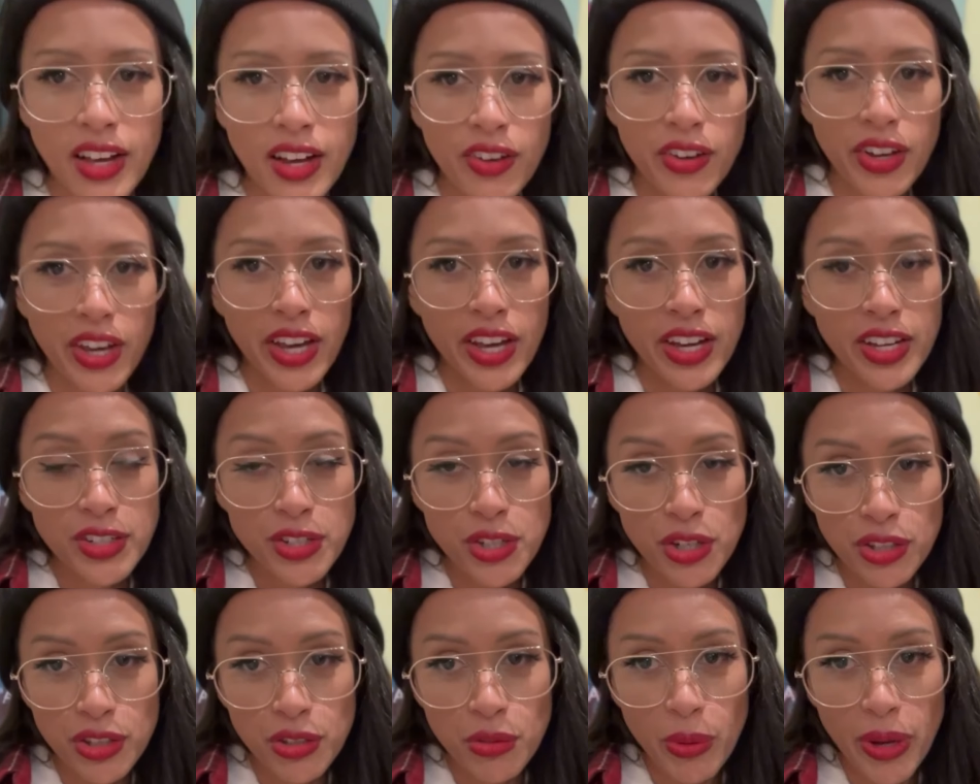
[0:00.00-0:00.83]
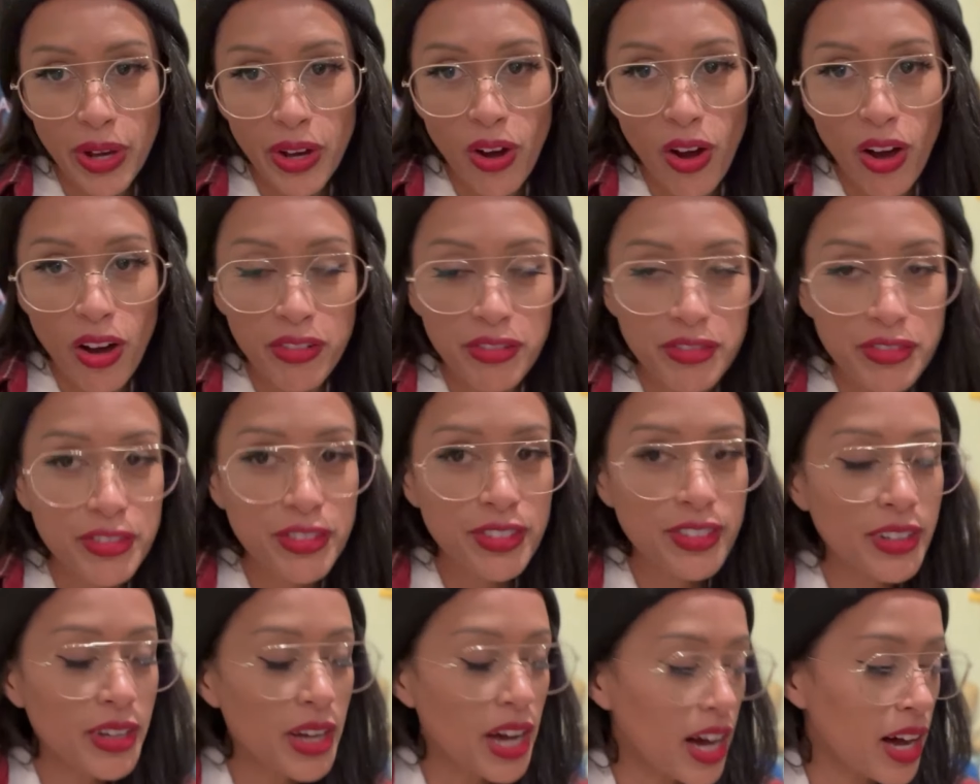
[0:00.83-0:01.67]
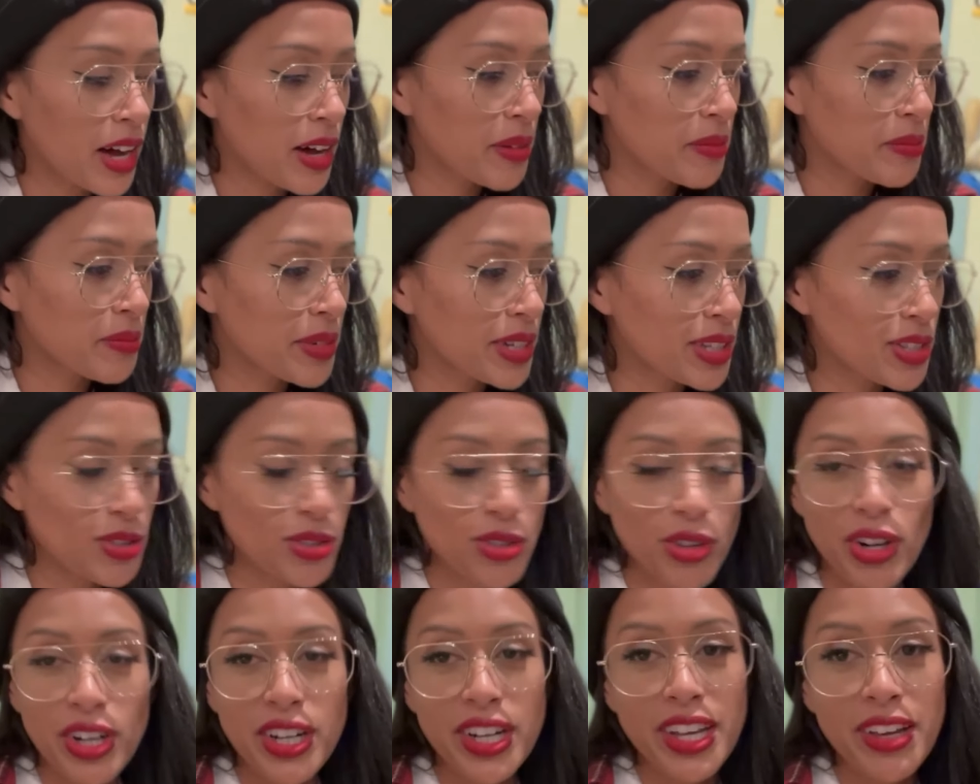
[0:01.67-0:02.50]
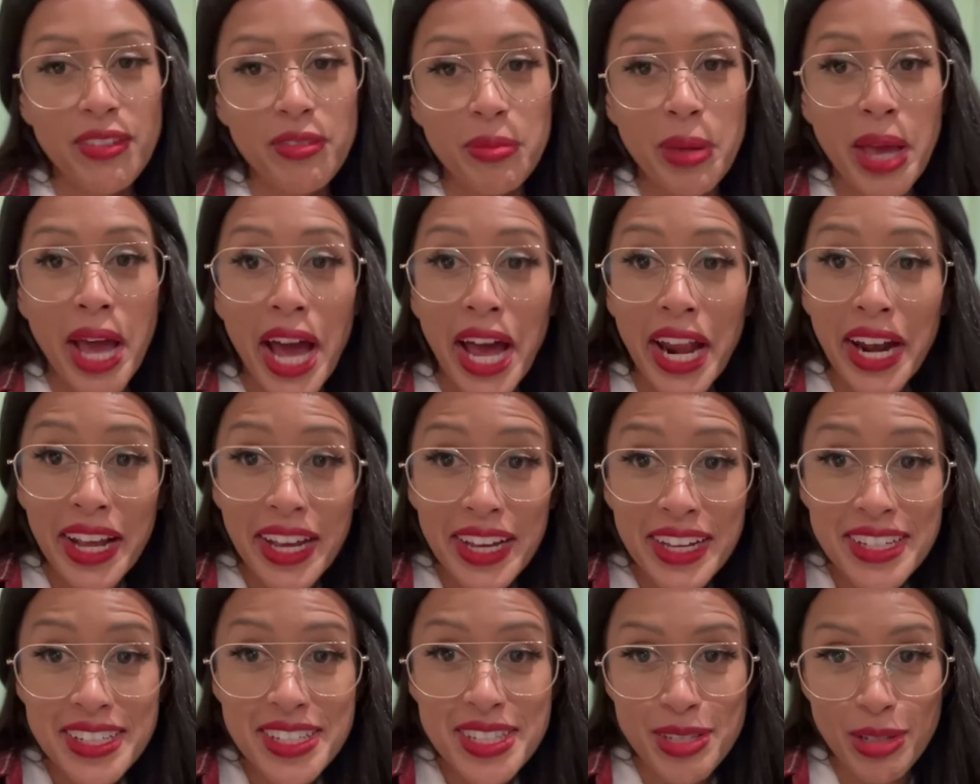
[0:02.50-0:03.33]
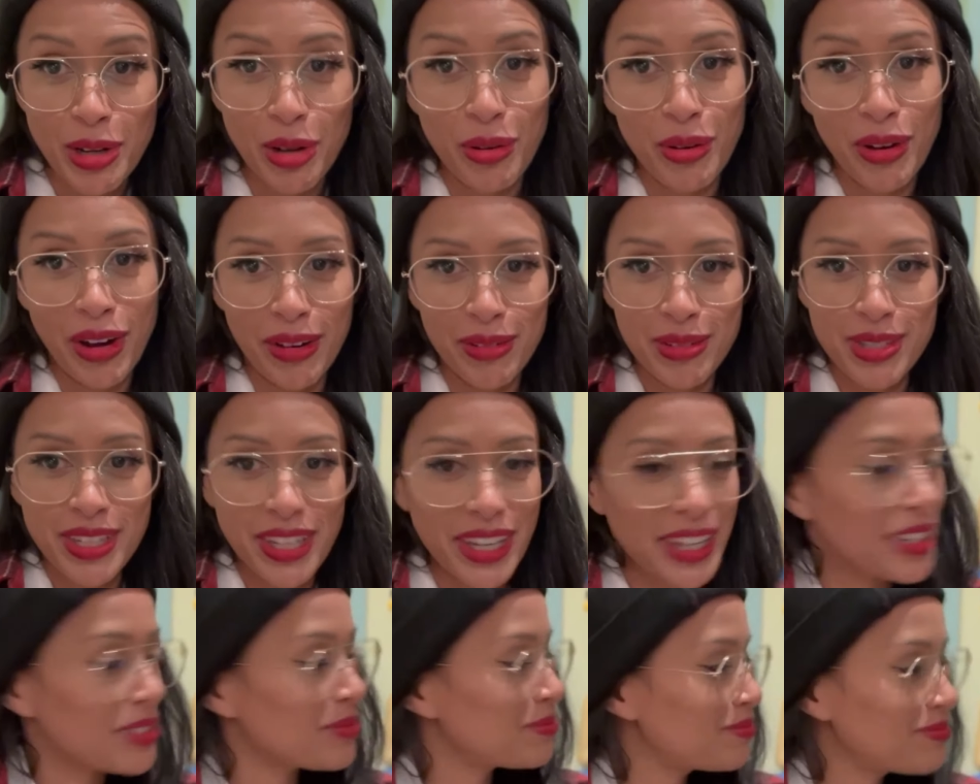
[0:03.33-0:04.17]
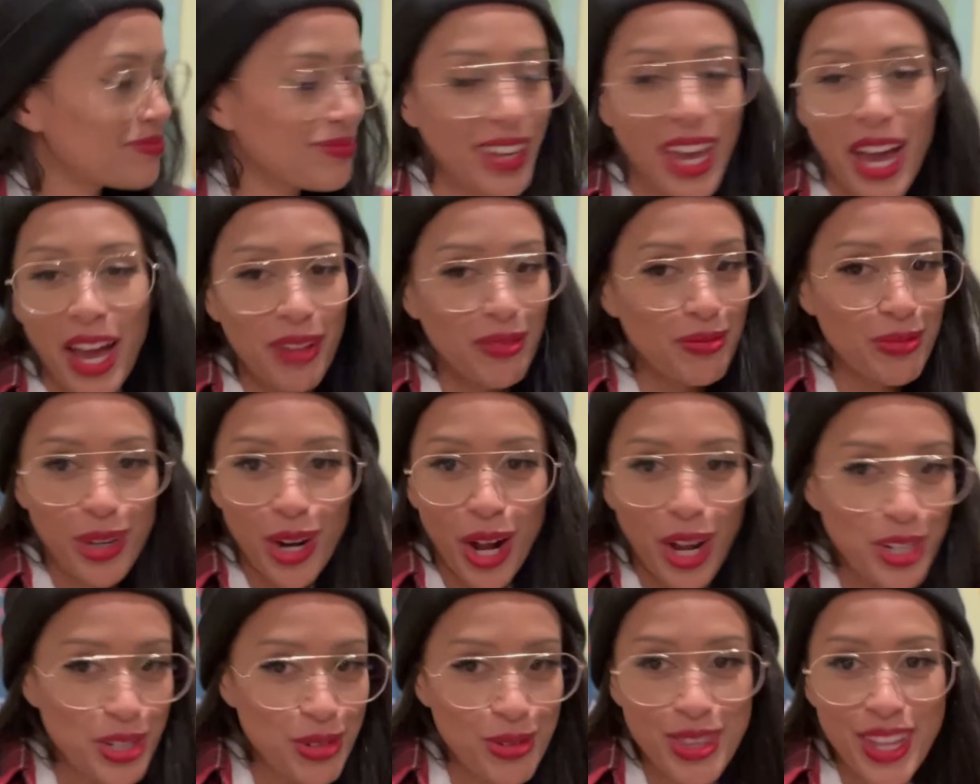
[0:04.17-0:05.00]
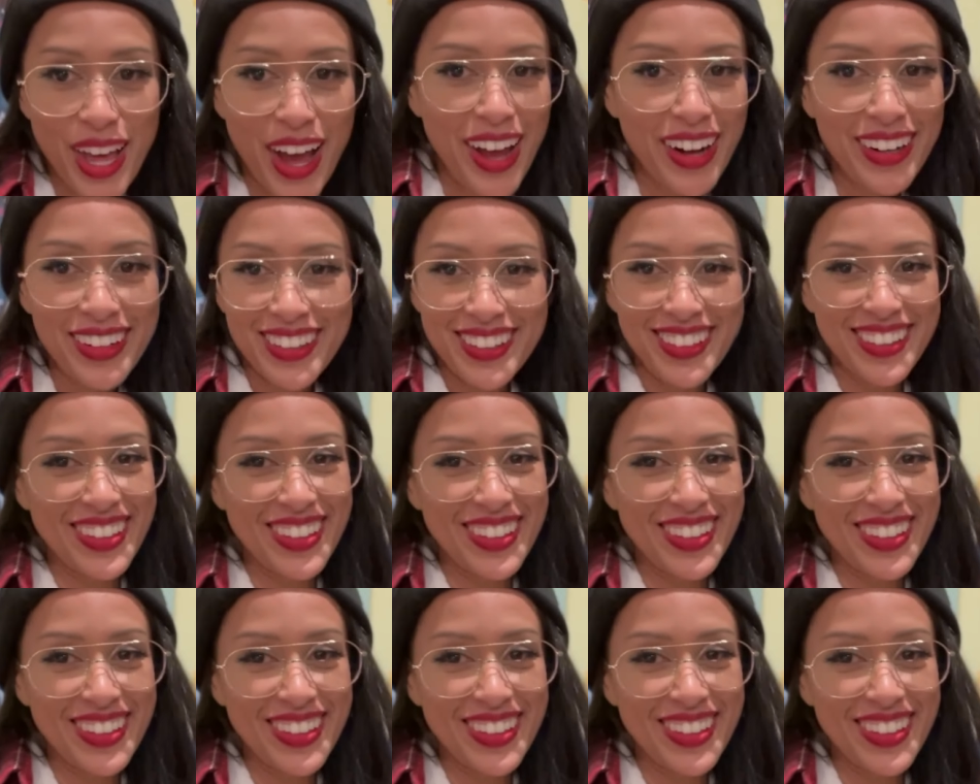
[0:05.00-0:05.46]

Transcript: Okay, I took the wig off. It's starting to give me a headache, so I was like, okay, we're not doing that.